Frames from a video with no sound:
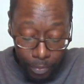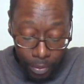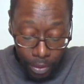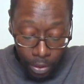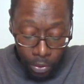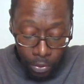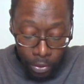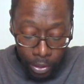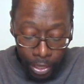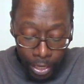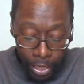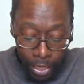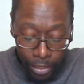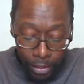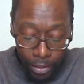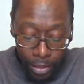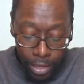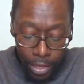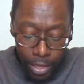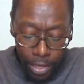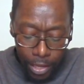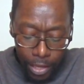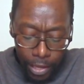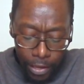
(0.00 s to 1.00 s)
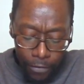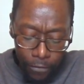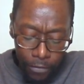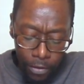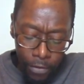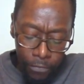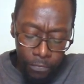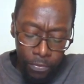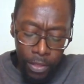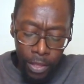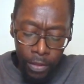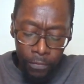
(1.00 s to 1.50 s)
Okay,
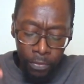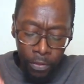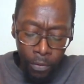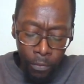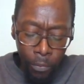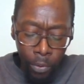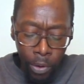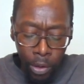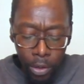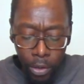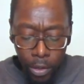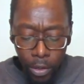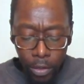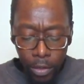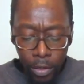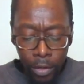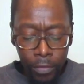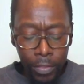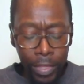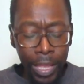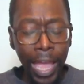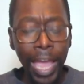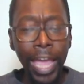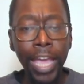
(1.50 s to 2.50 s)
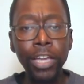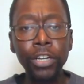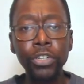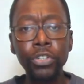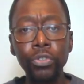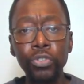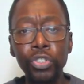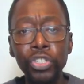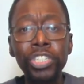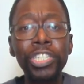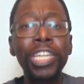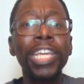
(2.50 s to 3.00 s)
if the word of the
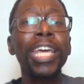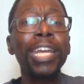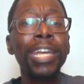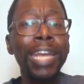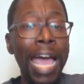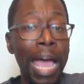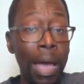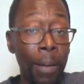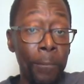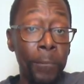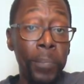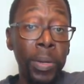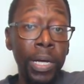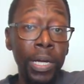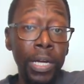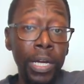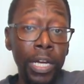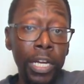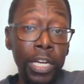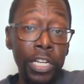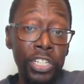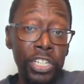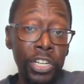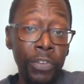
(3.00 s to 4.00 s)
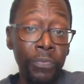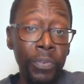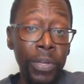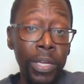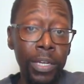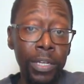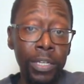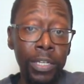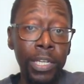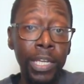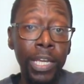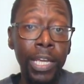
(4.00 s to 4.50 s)
angels did not budge, if
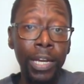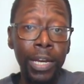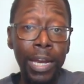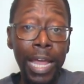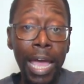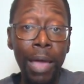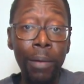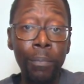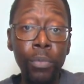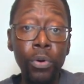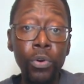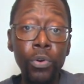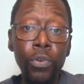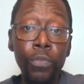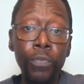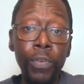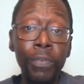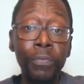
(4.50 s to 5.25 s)
it did not move,